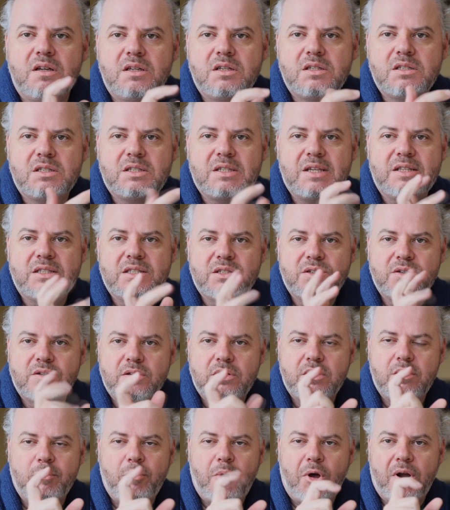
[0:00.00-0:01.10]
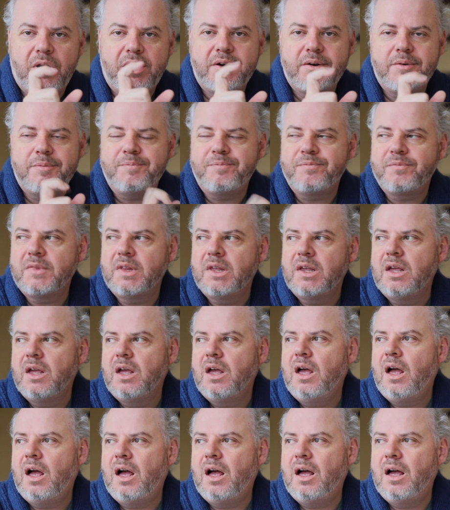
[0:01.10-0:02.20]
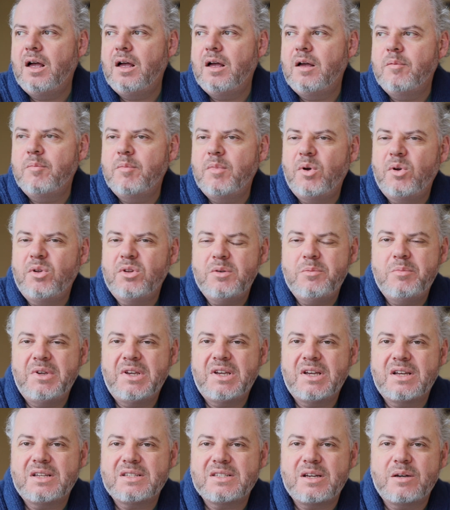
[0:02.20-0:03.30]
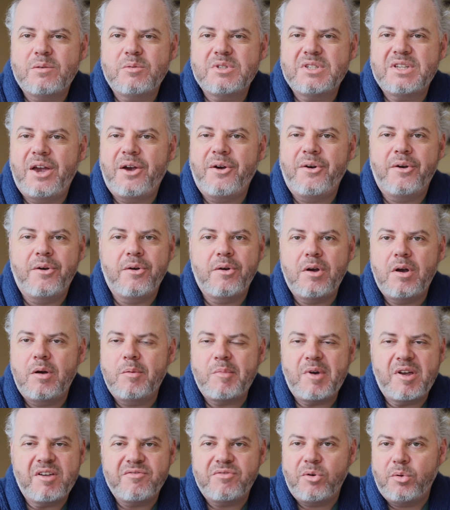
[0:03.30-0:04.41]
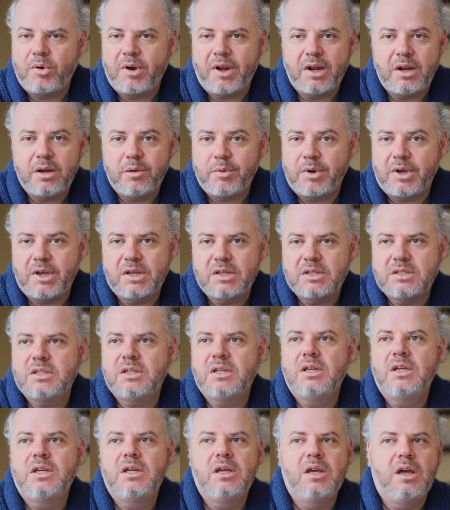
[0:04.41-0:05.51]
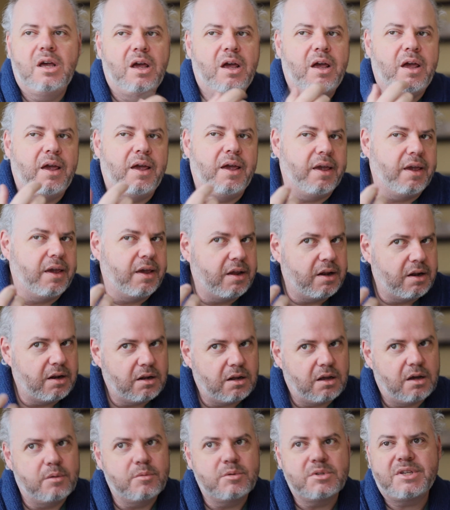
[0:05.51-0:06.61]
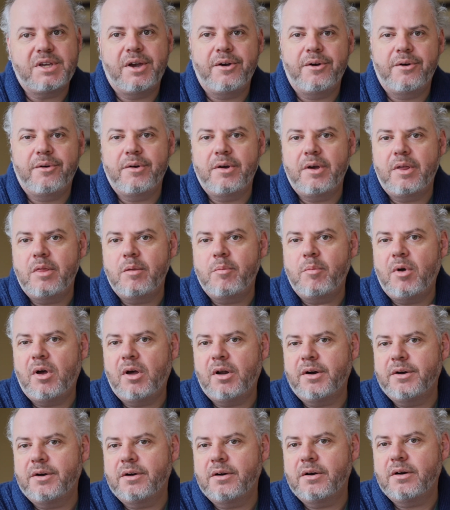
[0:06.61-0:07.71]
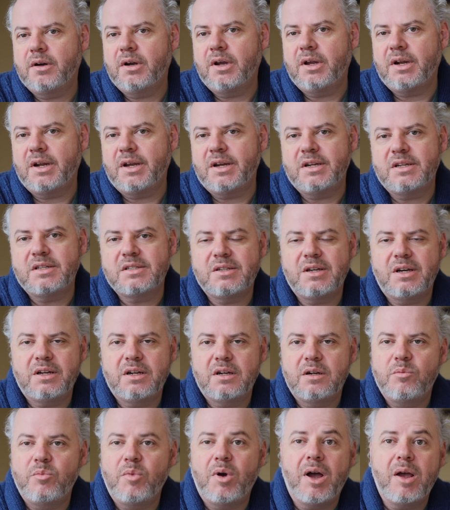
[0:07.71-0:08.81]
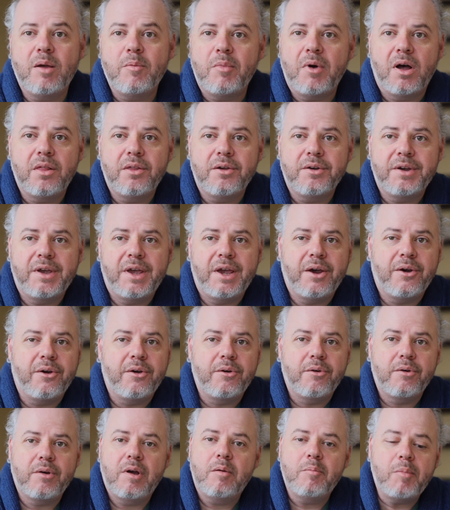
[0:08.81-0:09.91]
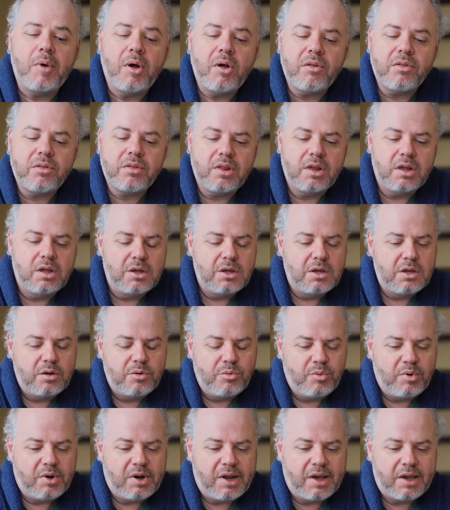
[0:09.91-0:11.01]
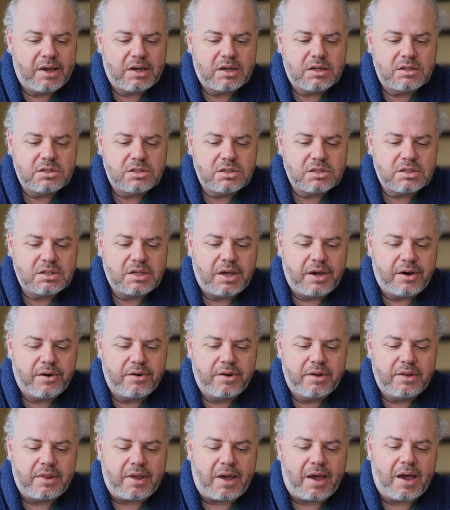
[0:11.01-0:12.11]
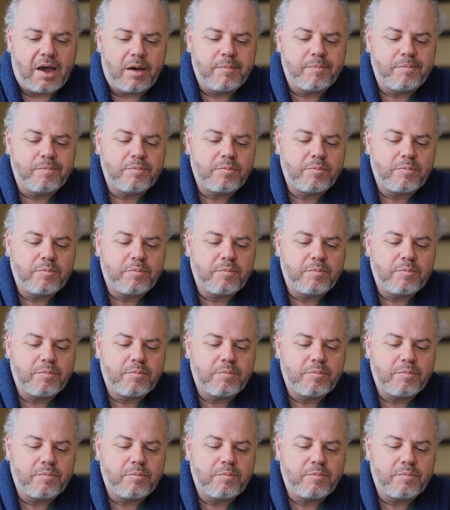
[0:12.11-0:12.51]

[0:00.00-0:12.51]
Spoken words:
sensor, the monitor, only because I was carrying around my phone anyways, and I was carrying around the monitor, and I decided why bother carrying around both when I can just carry the app